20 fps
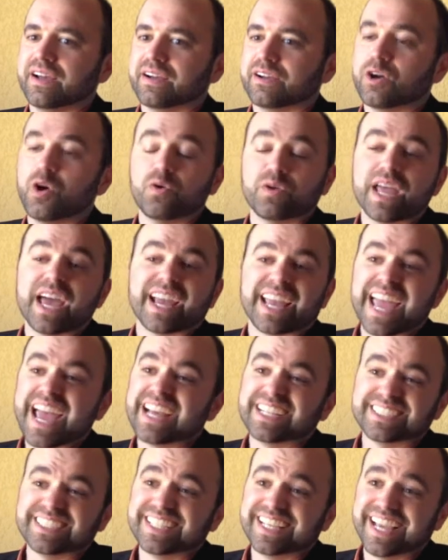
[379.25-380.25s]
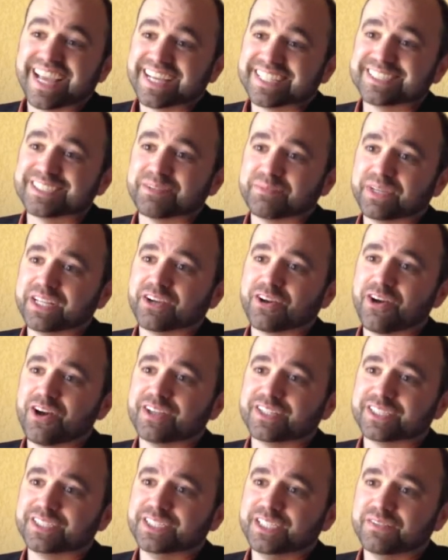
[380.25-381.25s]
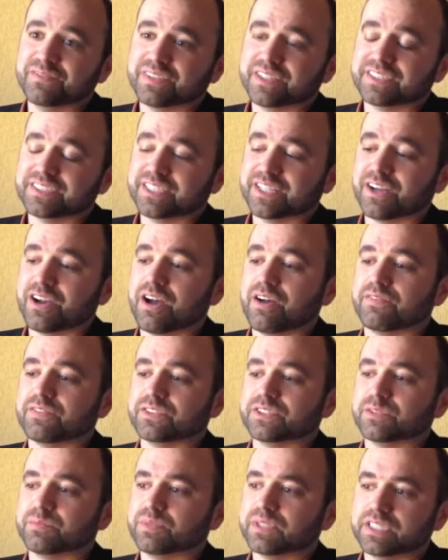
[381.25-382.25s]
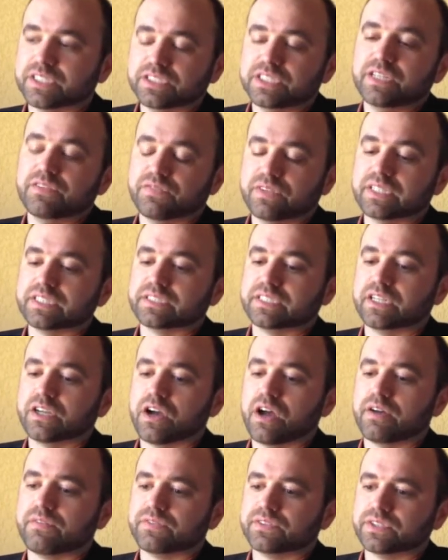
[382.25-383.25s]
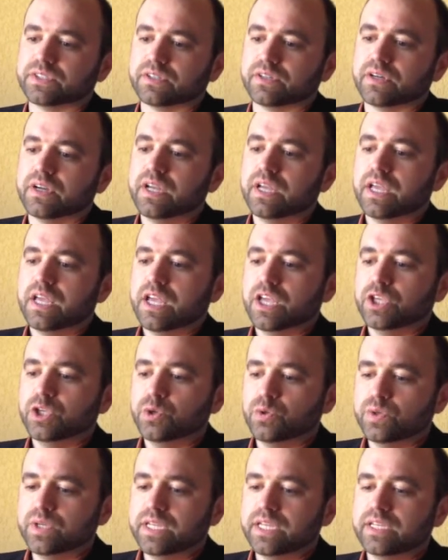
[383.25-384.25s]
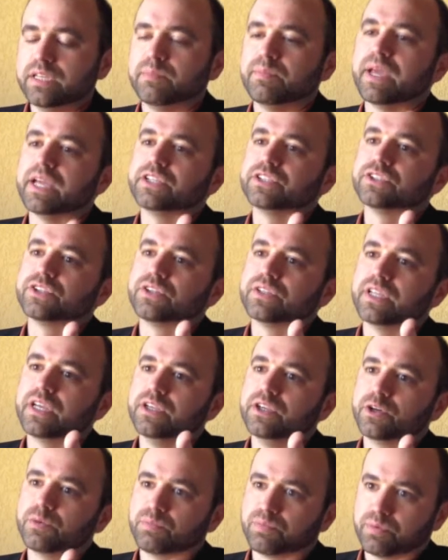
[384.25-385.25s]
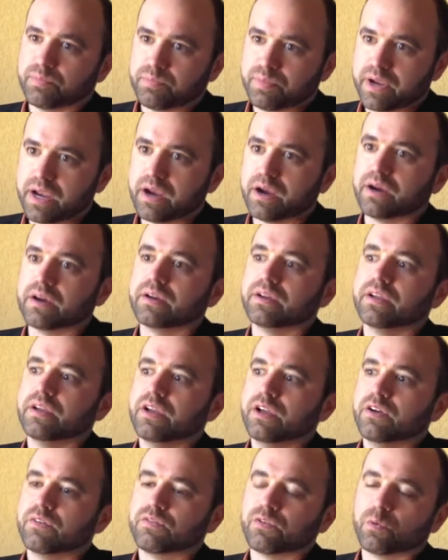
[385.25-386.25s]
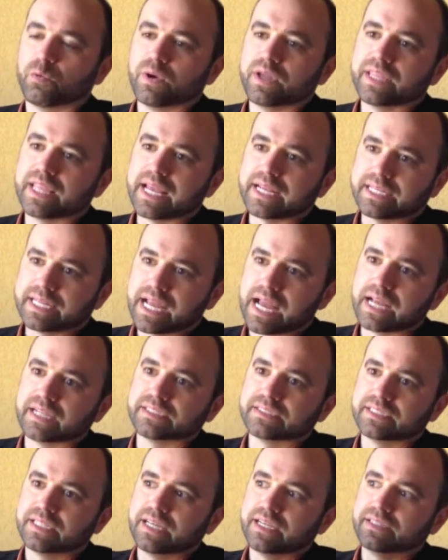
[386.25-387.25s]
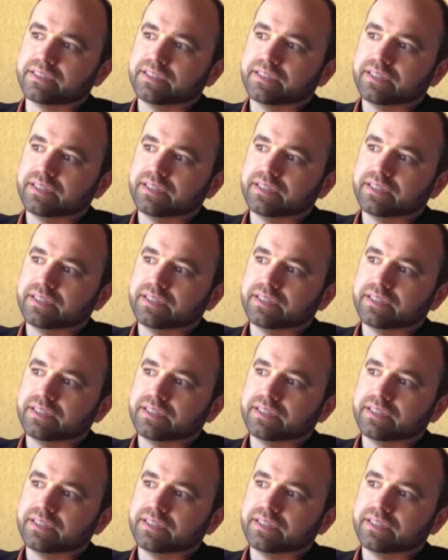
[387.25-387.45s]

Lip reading: Kodak actually has somebody called the chief listening officer, but the chief listening officer, you need to make sure that you're prepared for when that content,